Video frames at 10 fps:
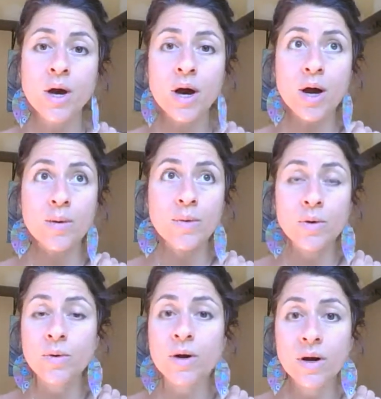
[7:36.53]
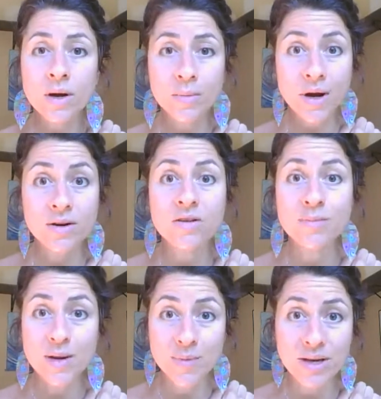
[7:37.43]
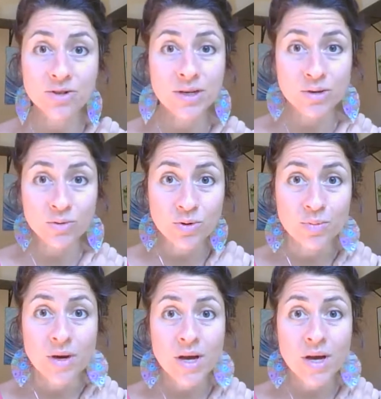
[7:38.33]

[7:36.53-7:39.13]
who are a part of my Patreon group.